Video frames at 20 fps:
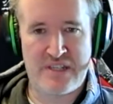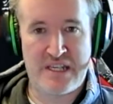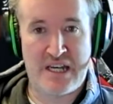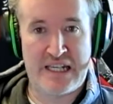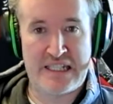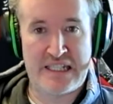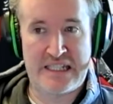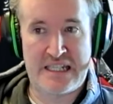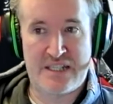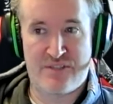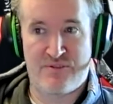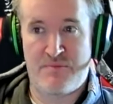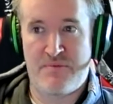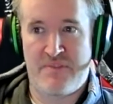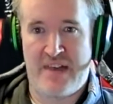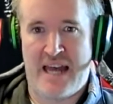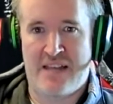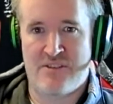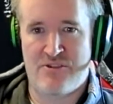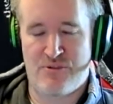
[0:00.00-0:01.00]
the ideas from
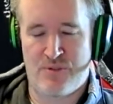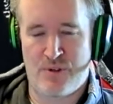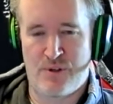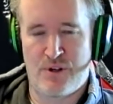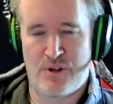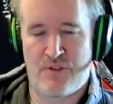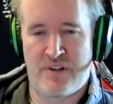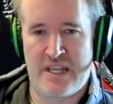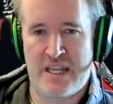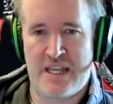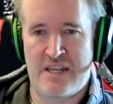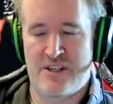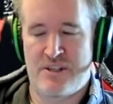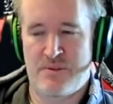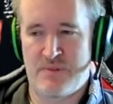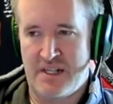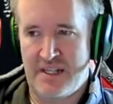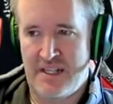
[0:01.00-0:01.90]
that story into